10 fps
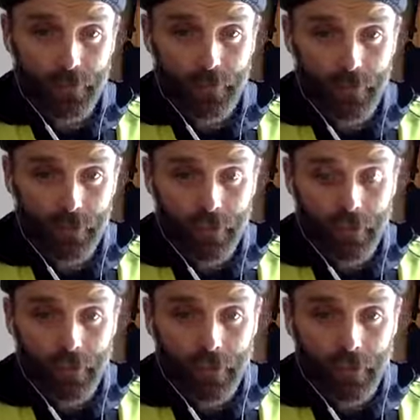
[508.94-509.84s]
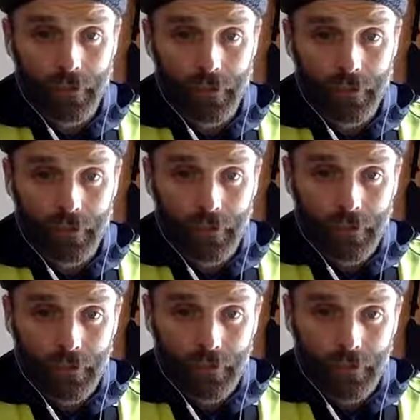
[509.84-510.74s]

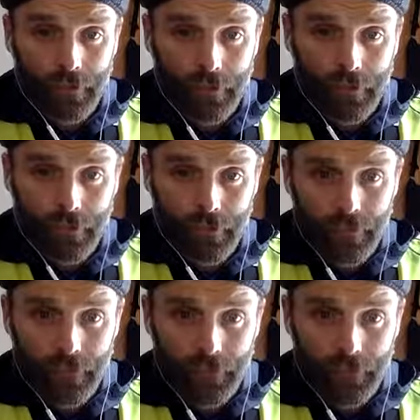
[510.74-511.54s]
(silence)